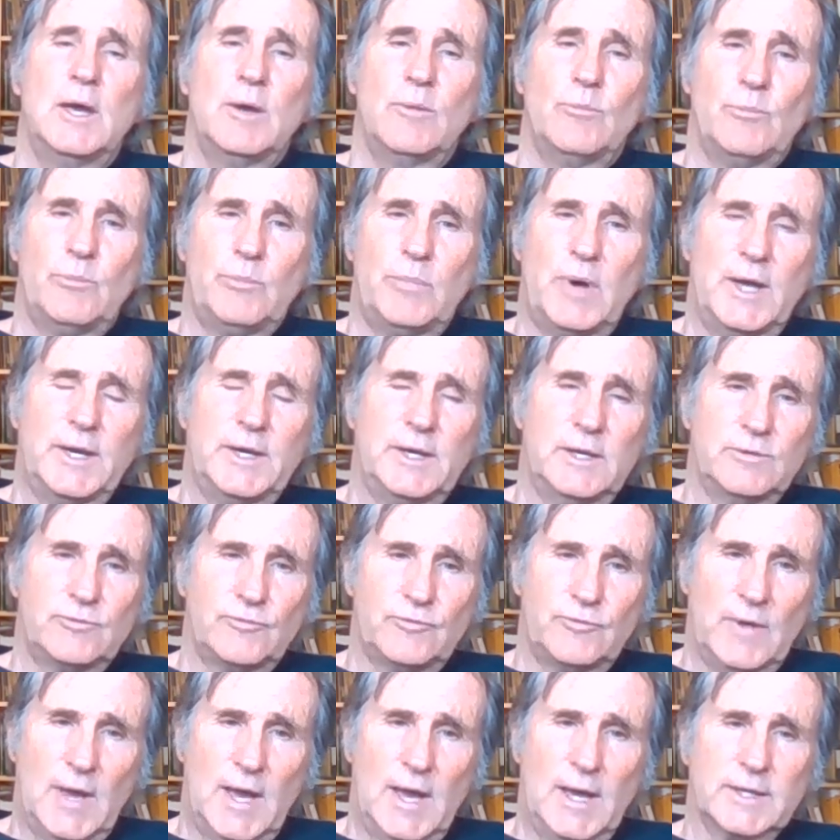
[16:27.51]
but in
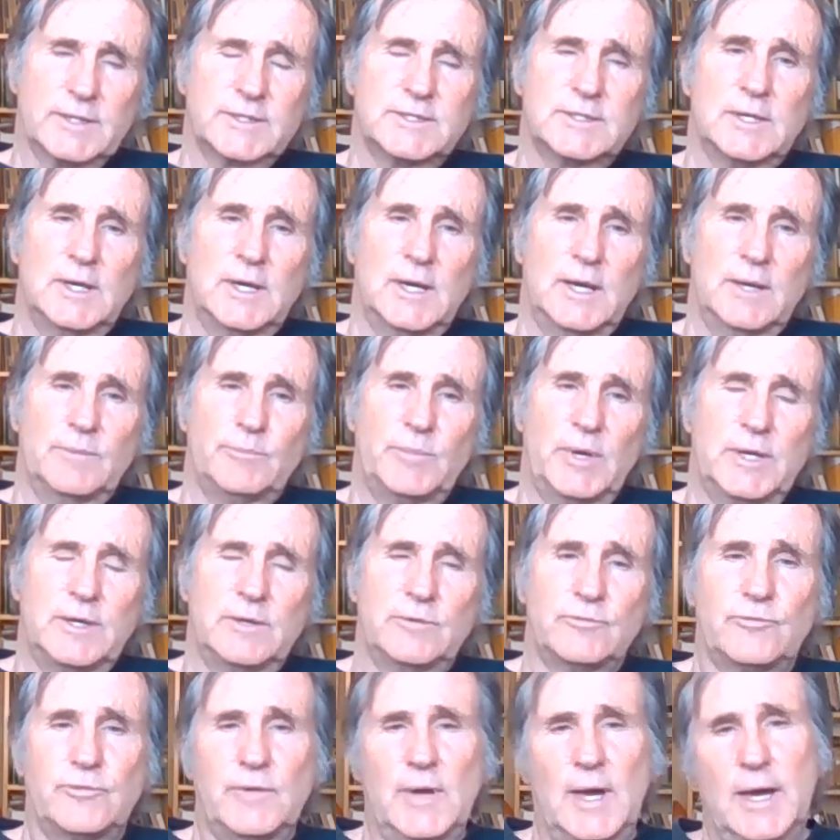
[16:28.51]
fact,
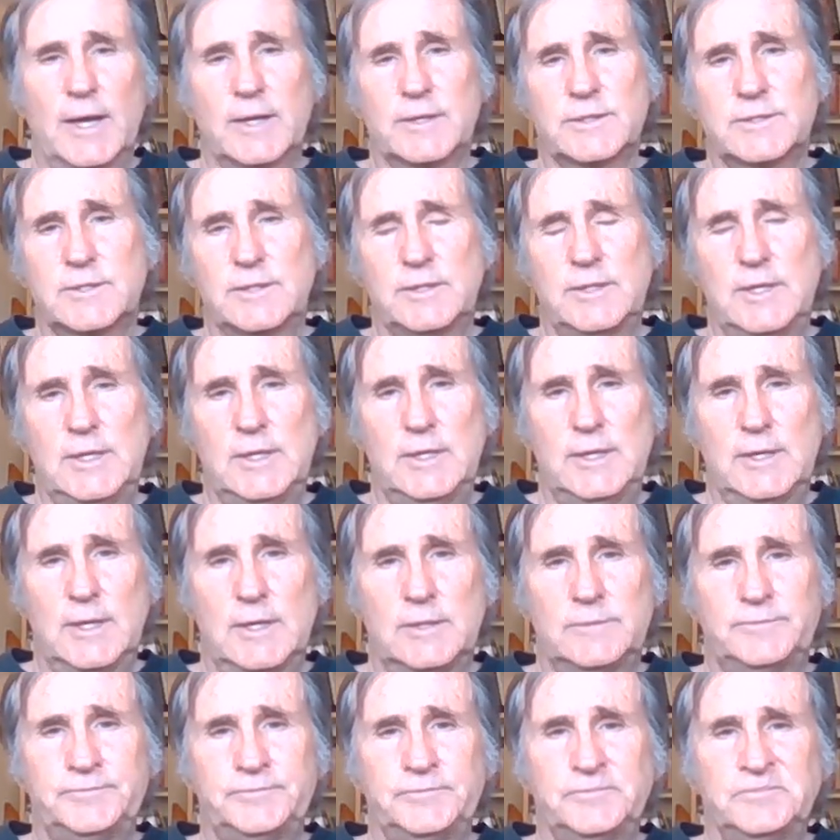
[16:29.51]

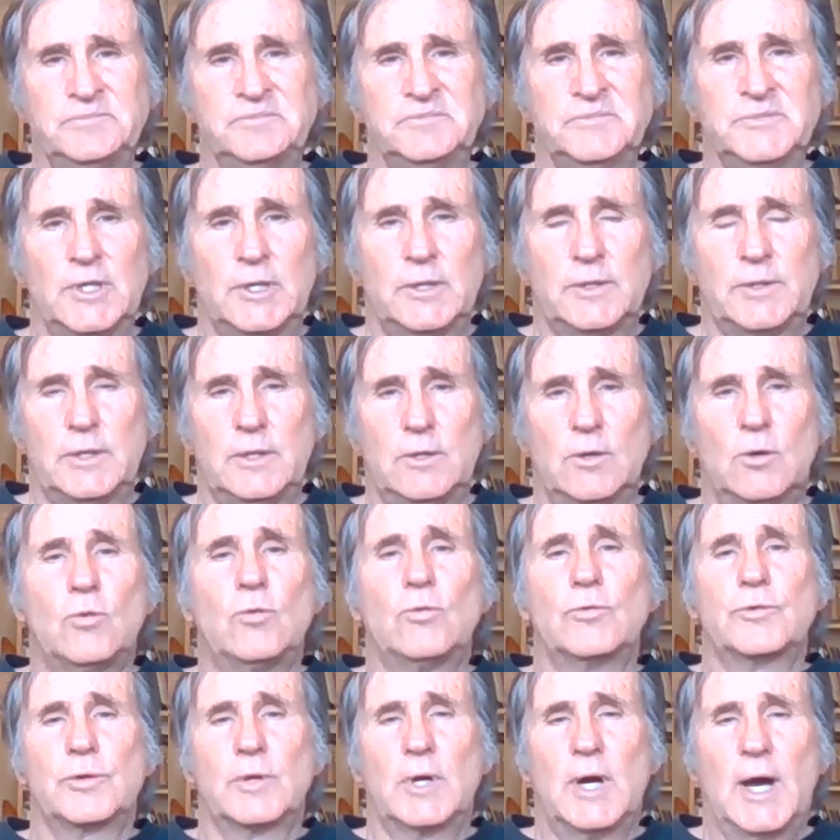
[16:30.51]
the
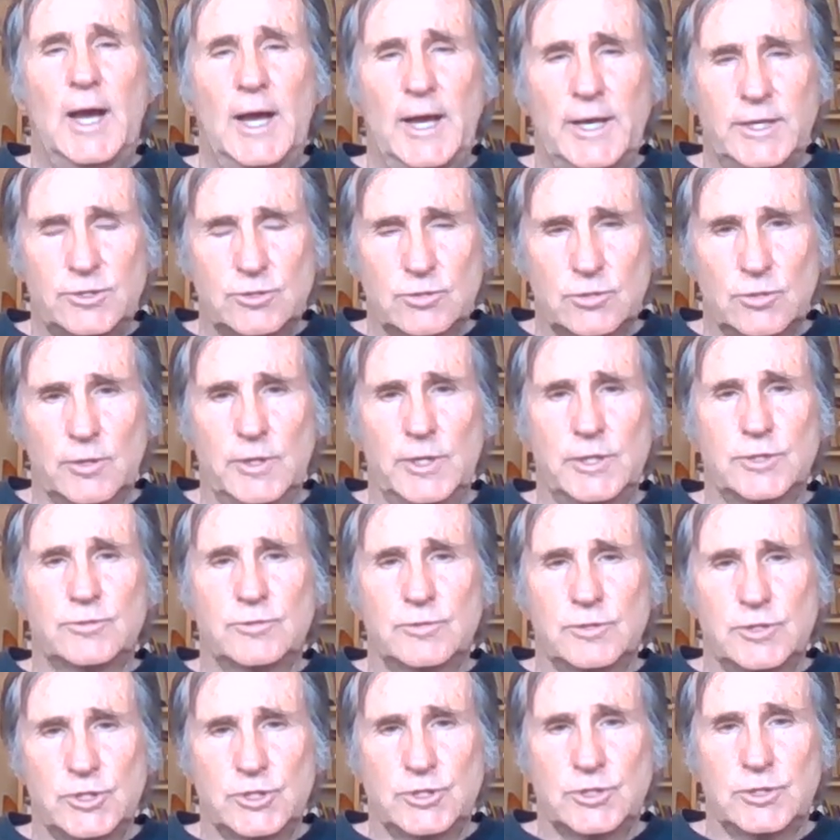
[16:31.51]
older high Tory
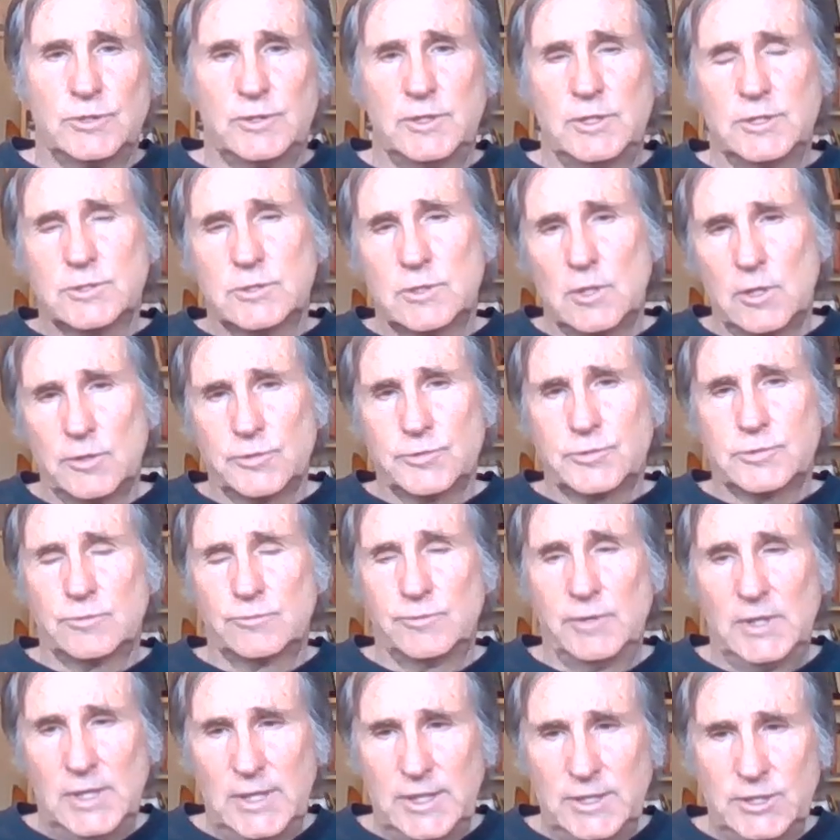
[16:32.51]
tradition, this also
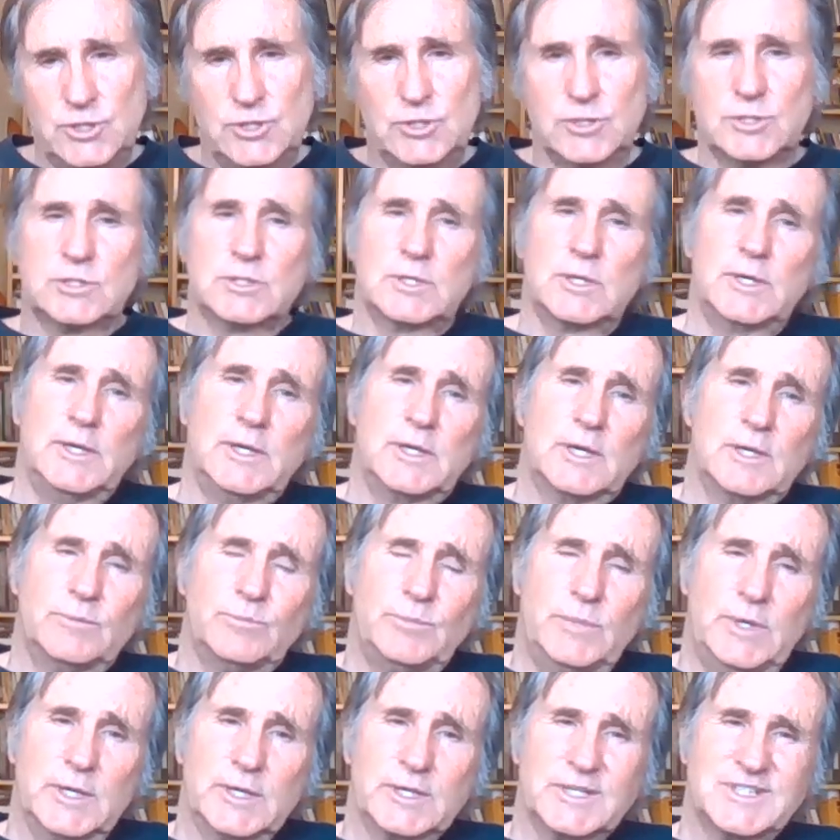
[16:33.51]
religiously
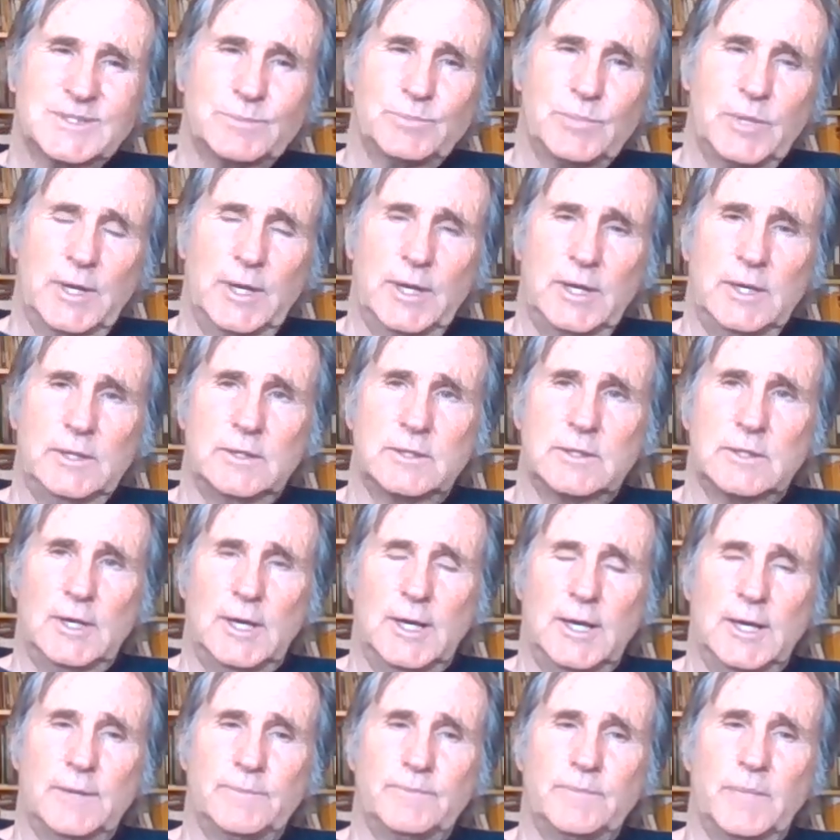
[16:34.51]
can be explained
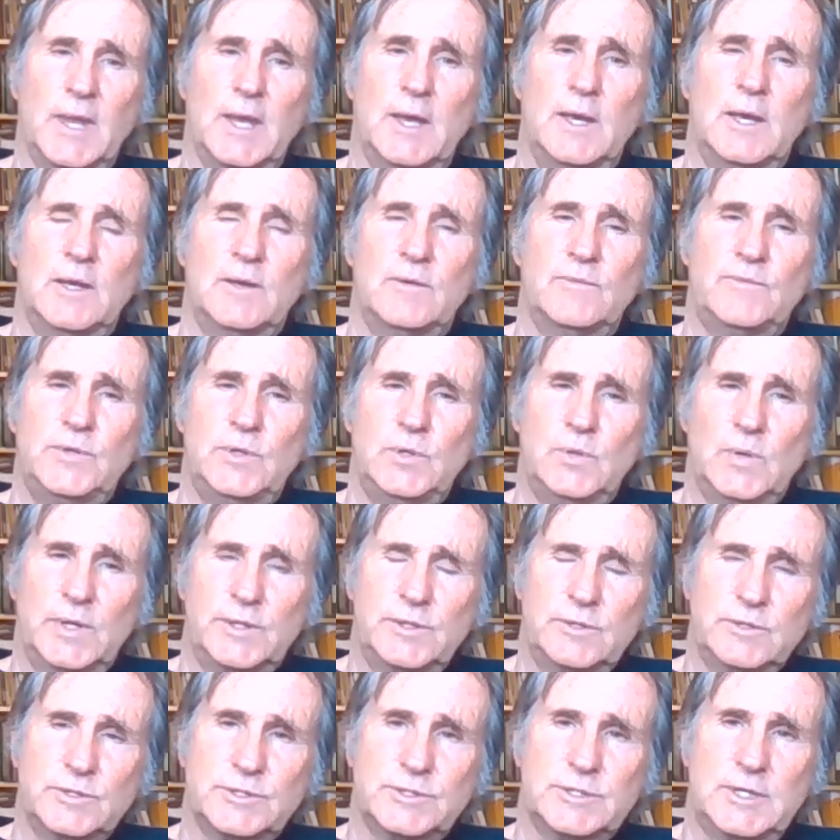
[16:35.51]
if you
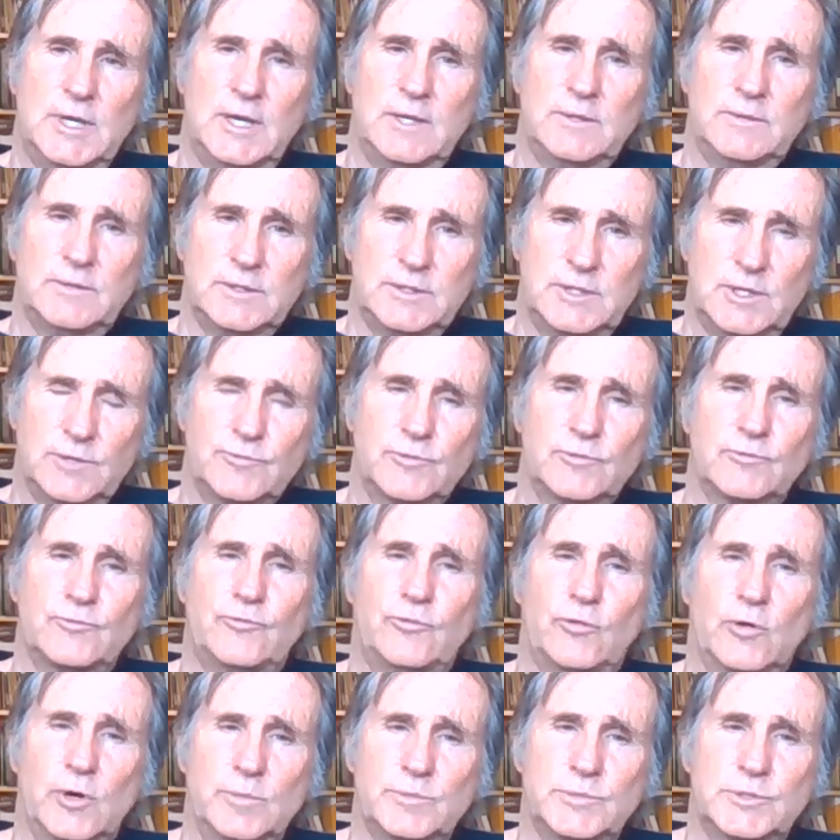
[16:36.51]
understand the different
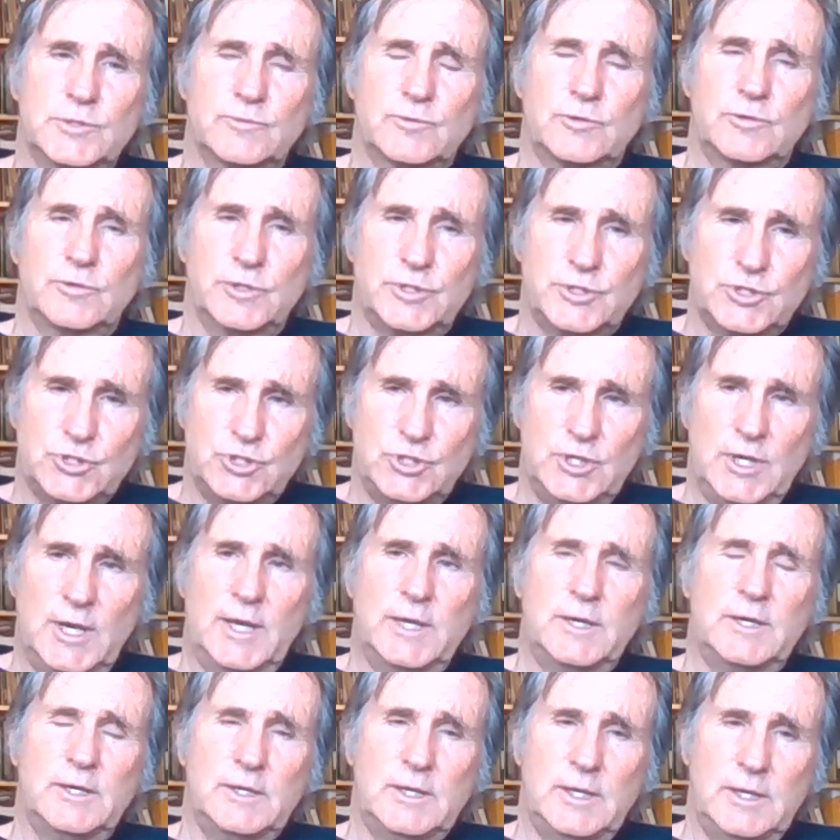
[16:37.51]
forms of
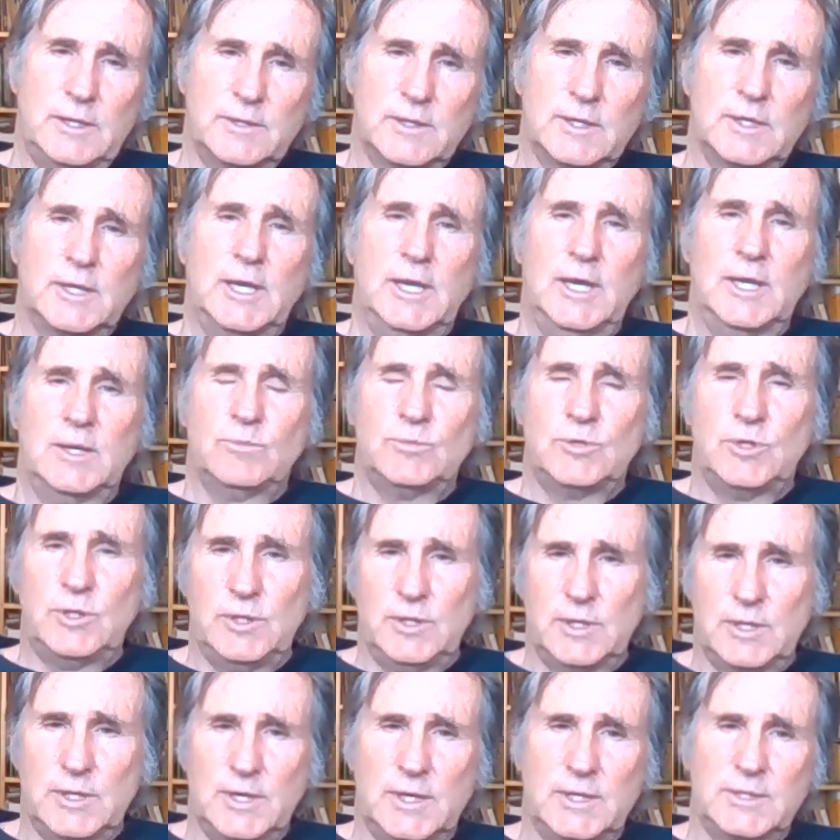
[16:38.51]
Christianity that came to
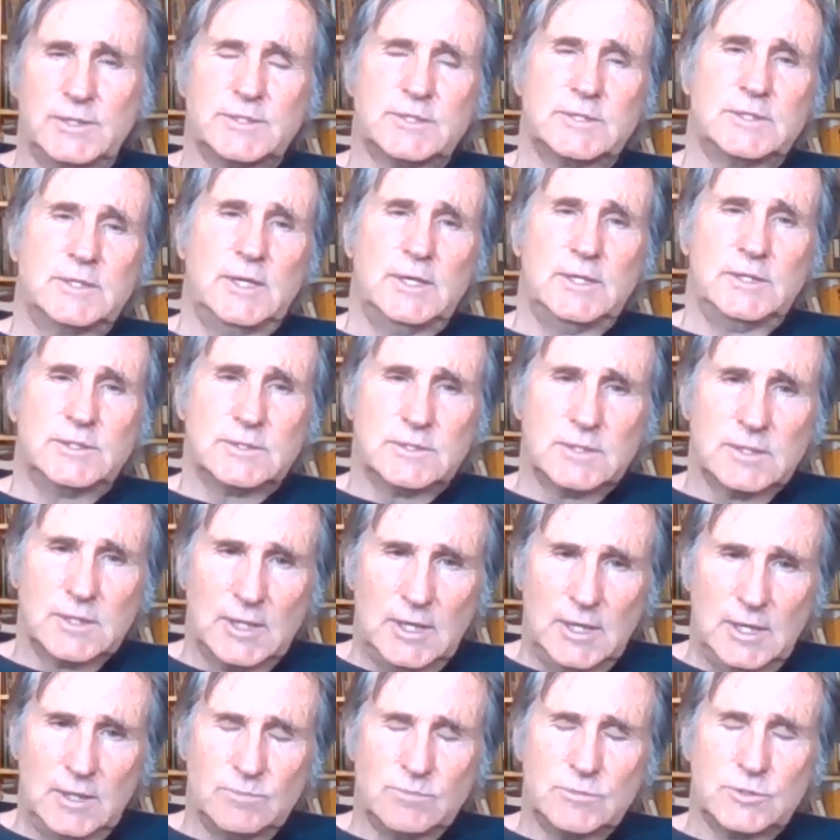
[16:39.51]
the United States and
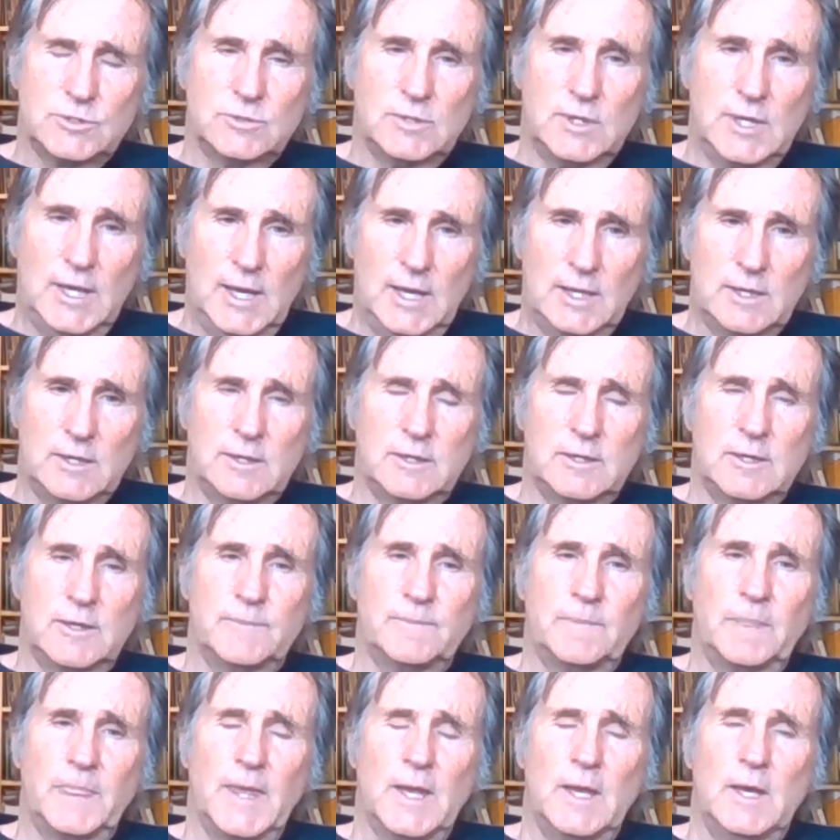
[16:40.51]
came to Canada.